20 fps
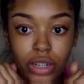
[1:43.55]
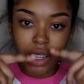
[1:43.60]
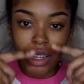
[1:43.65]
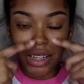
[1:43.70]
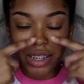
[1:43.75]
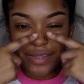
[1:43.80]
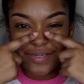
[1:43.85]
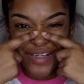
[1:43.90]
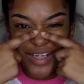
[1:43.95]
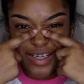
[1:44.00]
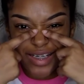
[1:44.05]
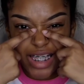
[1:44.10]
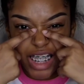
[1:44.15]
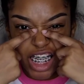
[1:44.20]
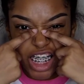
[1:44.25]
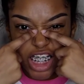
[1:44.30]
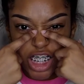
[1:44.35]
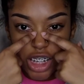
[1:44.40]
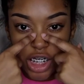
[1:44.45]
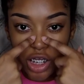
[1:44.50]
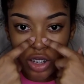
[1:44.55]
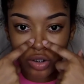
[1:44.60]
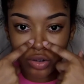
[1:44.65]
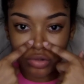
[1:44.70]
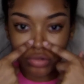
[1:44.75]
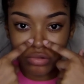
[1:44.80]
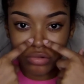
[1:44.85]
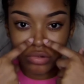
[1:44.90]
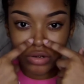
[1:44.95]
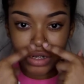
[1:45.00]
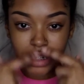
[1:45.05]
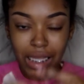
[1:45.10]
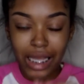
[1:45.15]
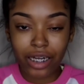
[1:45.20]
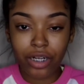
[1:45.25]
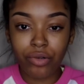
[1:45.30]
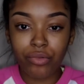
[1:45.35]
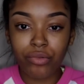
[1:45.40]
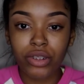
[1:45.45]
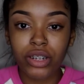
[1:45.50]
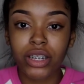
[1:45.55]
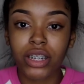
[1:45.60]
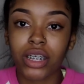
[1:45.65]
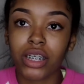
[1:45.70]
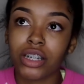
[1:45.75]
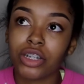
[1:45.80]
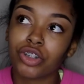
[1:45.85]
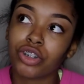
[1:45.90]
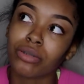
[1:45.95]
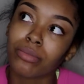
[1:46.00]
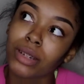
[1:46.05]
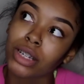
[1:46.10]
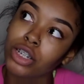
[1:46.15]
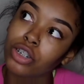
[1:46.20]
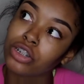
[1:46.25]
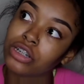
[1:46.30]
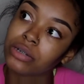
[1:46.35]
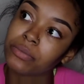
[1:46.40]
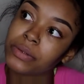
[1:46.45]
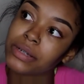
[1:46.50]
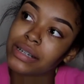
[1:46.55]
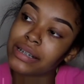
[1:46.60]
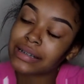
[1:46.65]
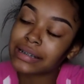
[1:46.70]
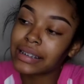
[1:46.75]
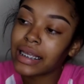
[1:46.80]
And then that nose, I don't really contour my nose because